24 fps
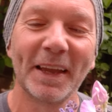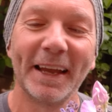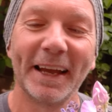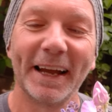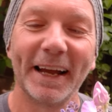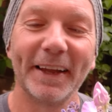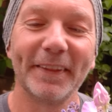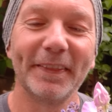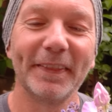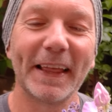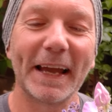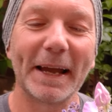
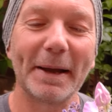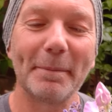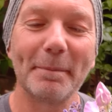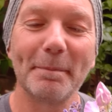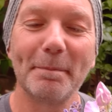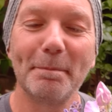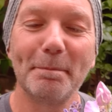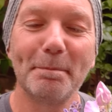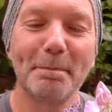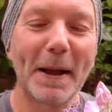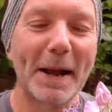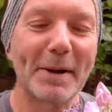and that
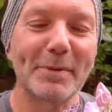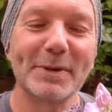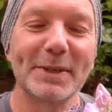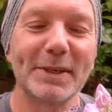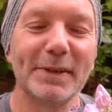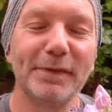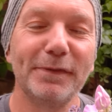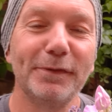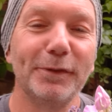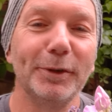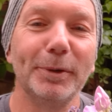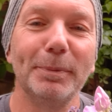
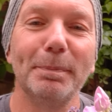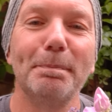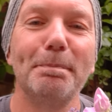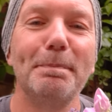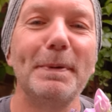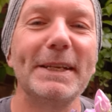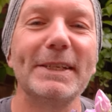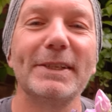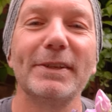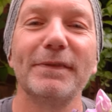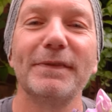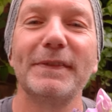bountiful
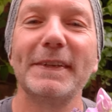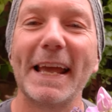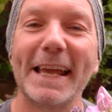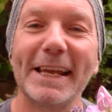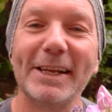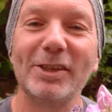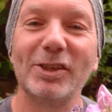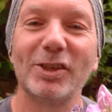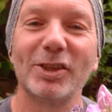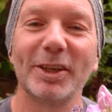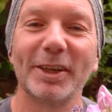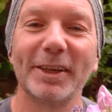bit of
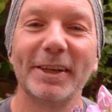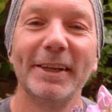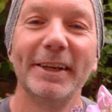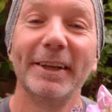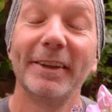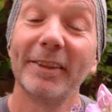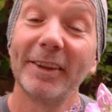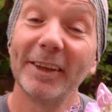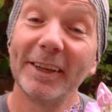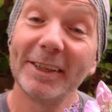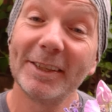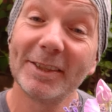nature
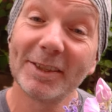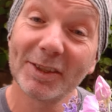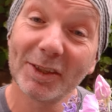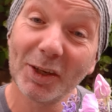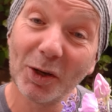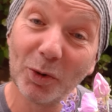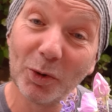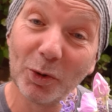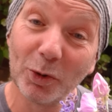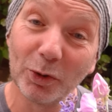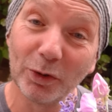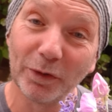that is so
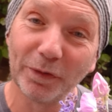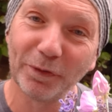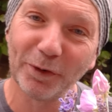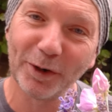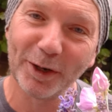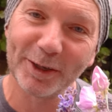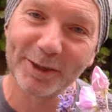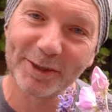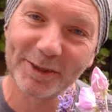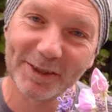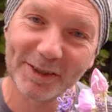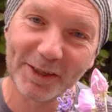good for
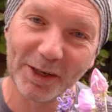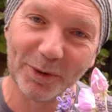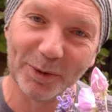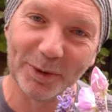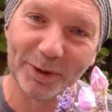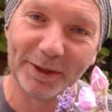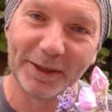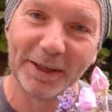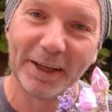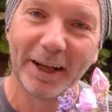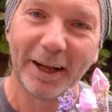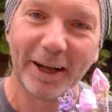our
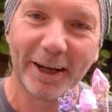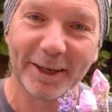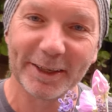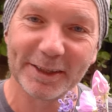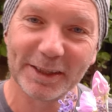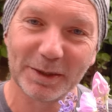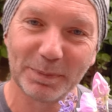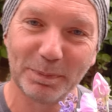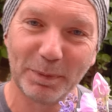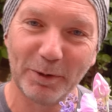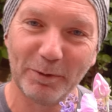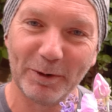soul, our
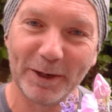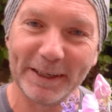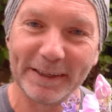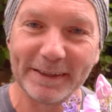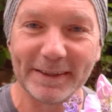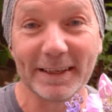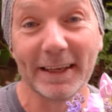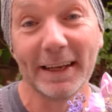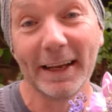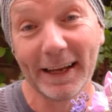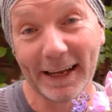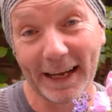
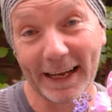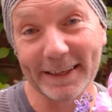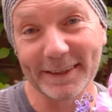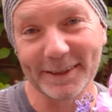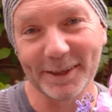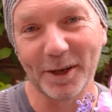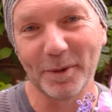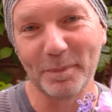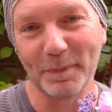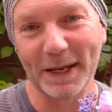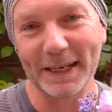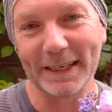spirits, and
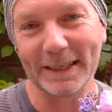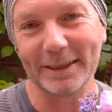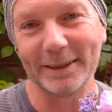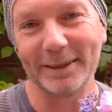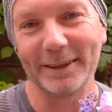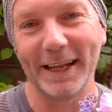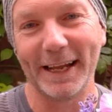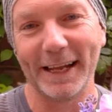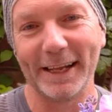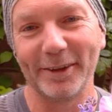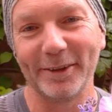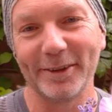our mental
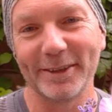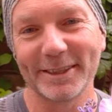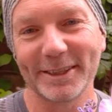health.